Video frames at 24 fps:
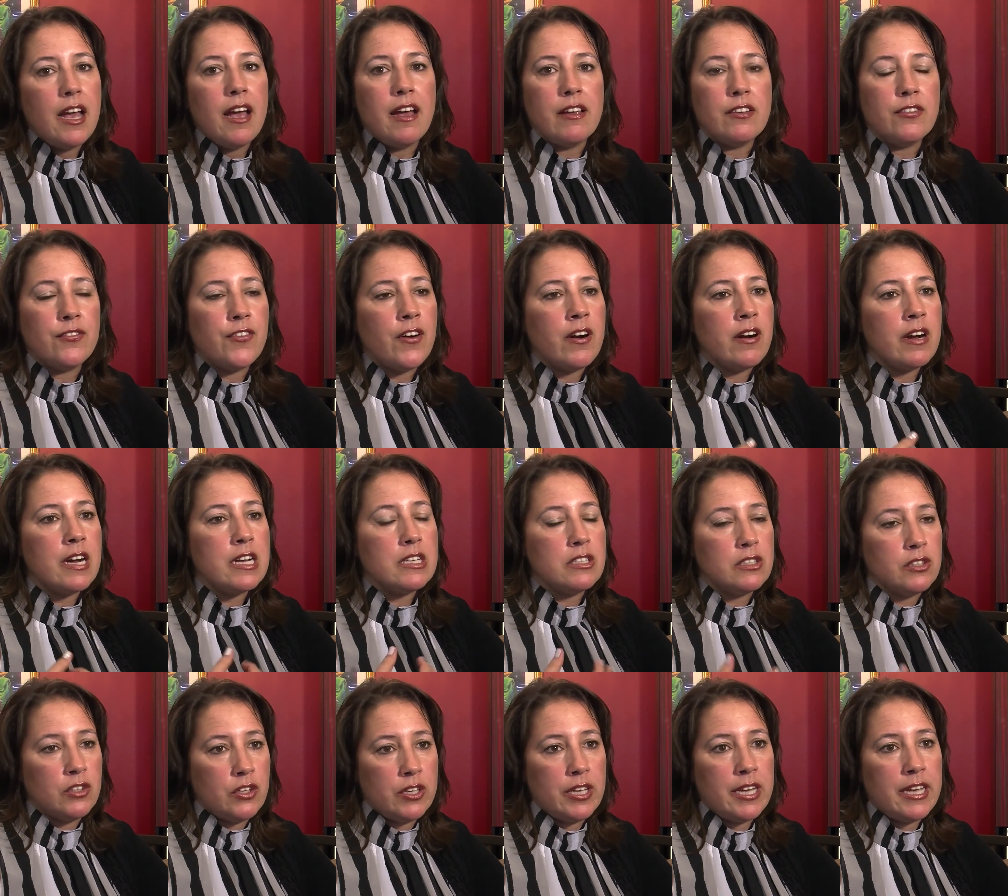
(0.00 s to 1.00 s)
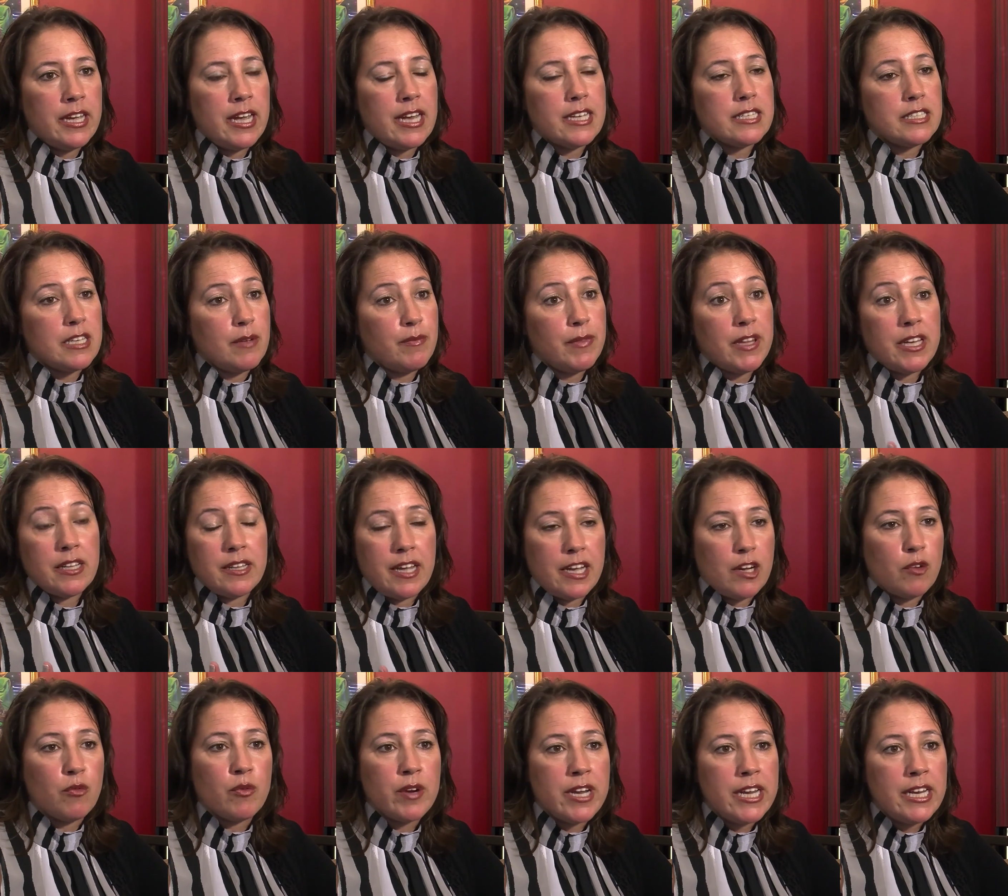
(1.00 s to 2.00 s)
As far as looking at something
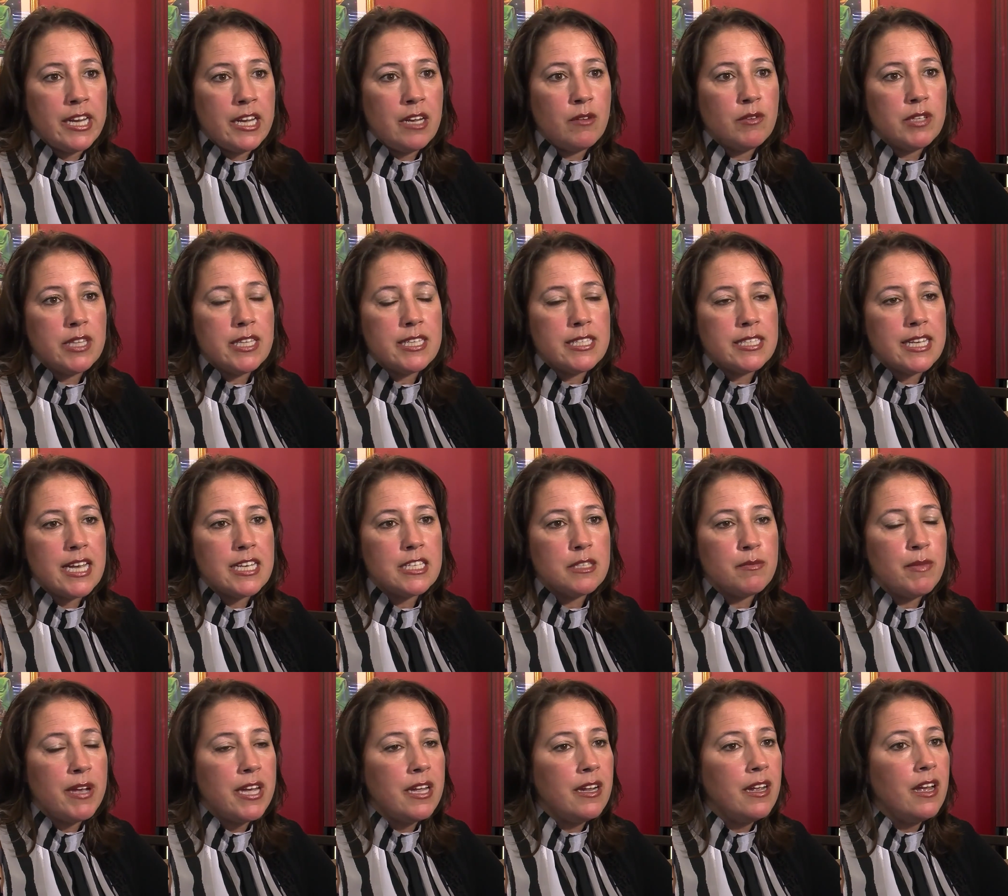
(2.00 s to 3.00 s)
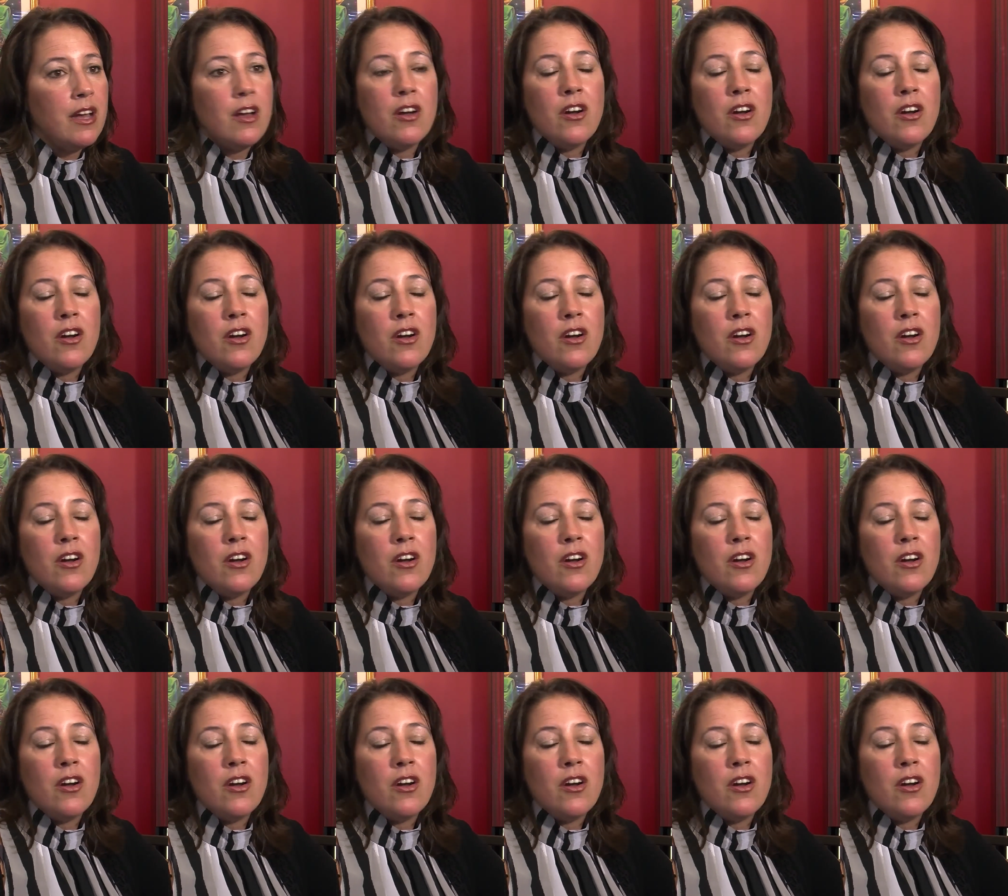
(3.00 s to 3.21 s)
like reading with assessment,